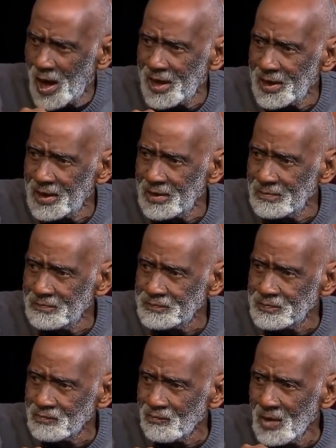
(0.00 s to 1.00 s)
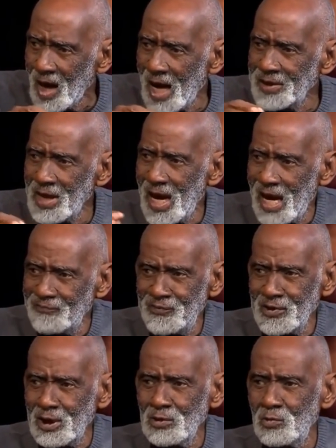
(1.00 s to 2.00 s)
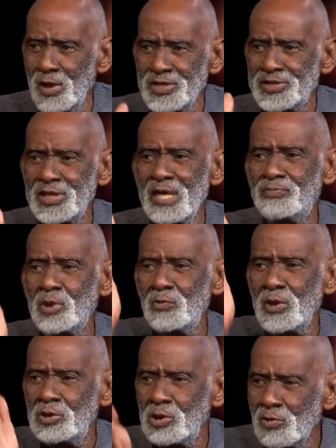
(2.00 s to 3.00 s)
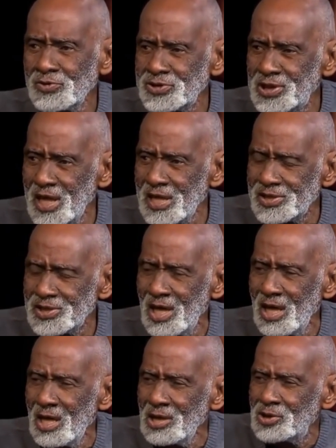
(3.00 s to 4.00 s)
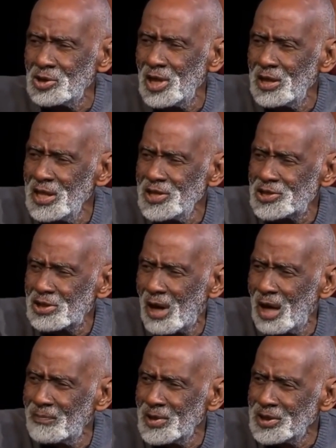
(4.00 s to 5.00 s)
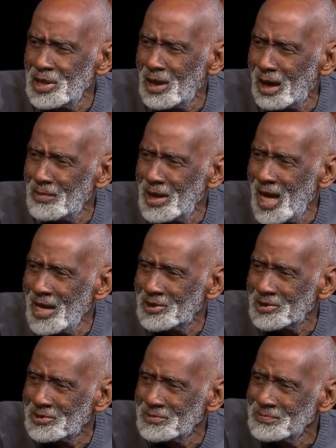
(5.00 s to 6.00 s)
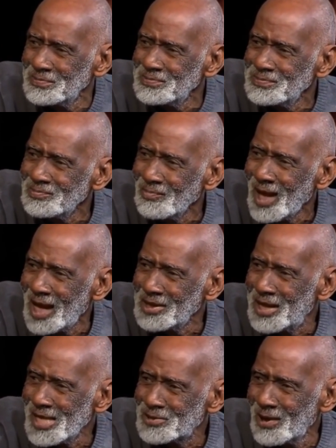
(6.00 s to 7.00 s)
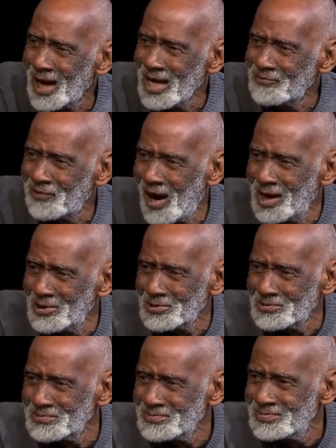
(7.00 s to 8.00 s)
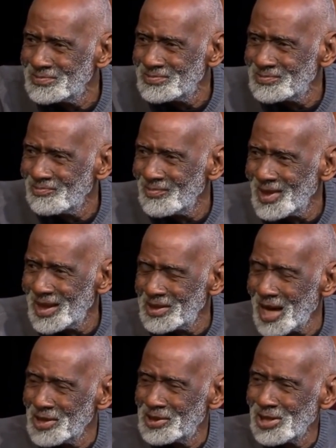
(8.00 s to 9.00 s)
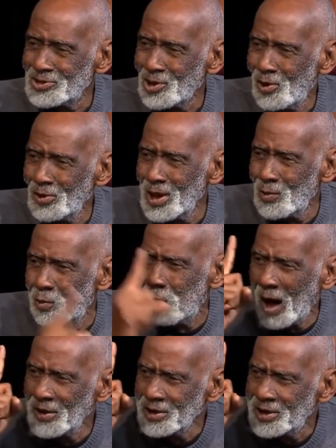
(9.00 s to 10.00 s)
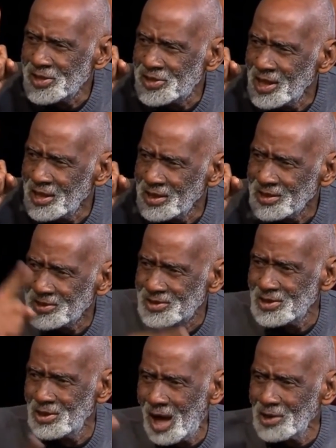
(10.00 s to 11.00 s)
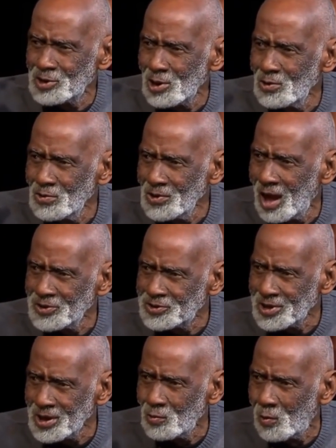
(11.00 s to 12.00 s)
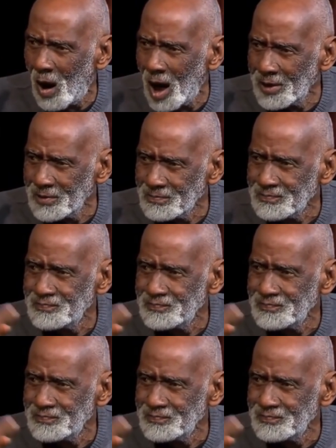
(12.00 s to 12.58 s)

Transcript: way. And the African way seems to reduce things to the least common denominator. And guess what I found? That there's only one disease, not 2, not 3, 1.